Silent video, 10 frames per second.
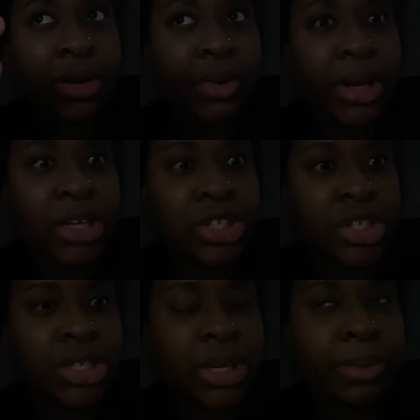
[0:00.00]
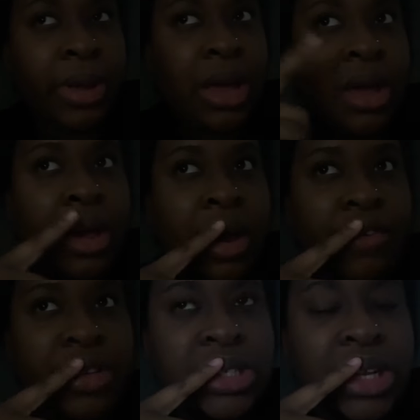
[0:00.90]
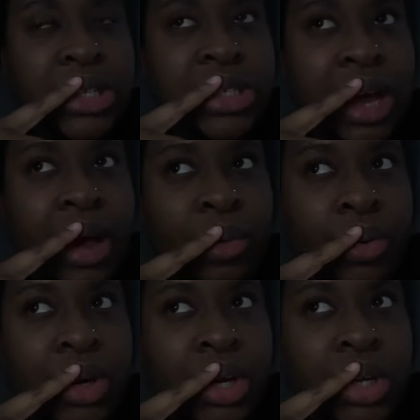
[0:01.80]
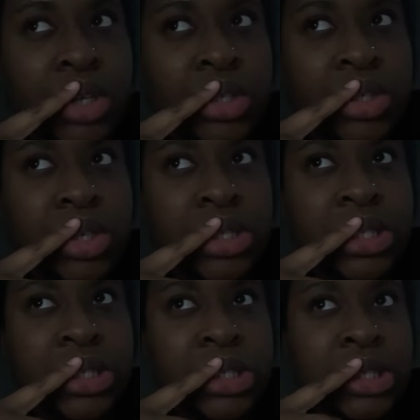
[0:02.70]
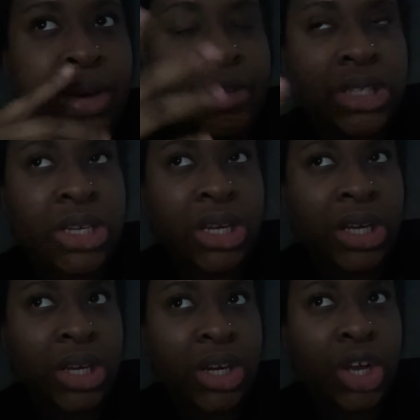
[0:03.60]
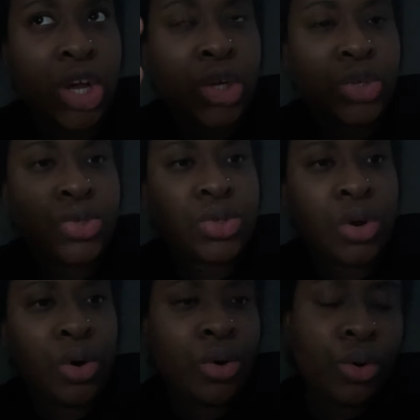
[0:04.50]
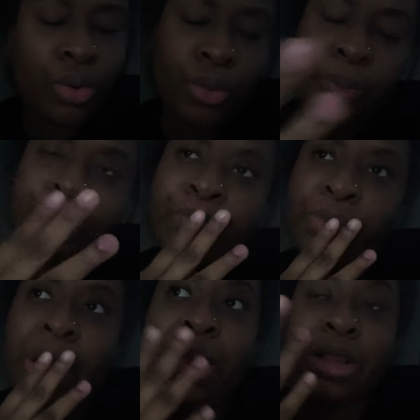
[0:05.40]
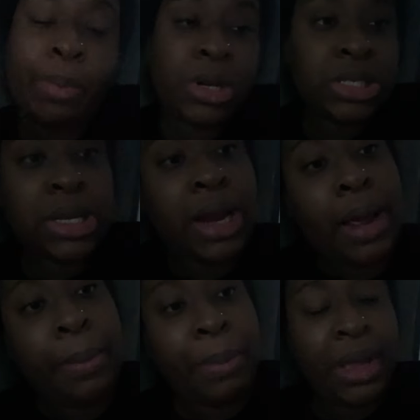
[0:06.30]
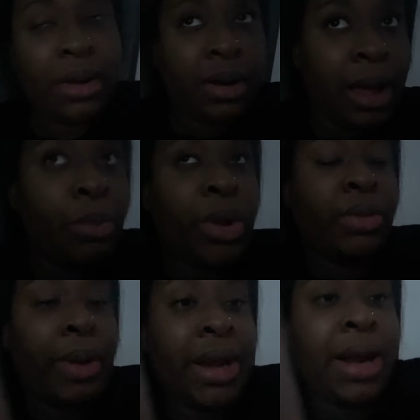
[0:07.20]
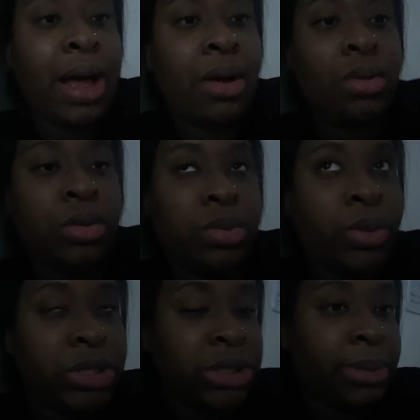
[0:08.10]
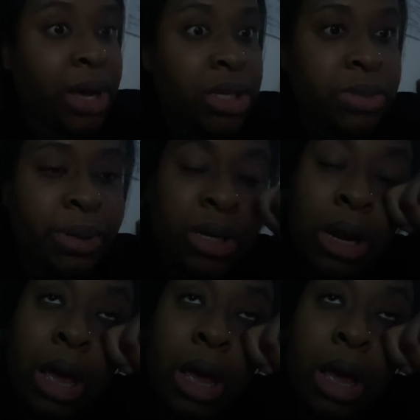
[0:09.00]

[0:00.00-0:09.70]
a relationship ever since i was 17 so like the person that i've been i'm with right now which is my husband